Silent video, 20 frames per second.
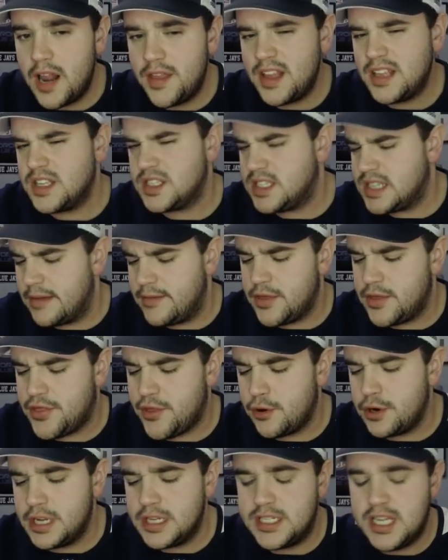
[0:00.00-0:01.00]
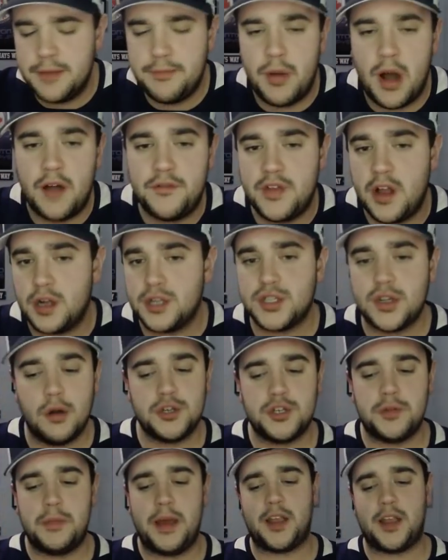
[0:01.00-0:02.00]
I think it's a 7:30 tip-off there at
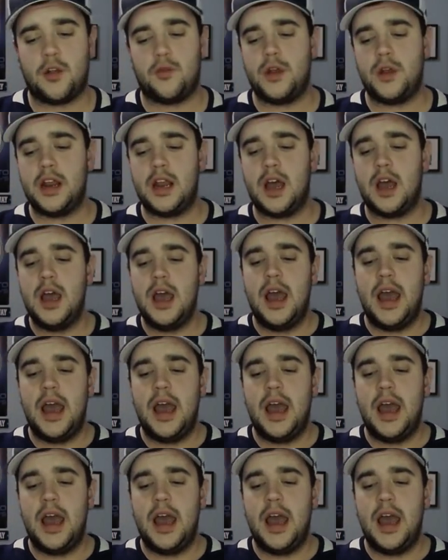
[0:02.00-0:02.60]
Scotiabank Arena.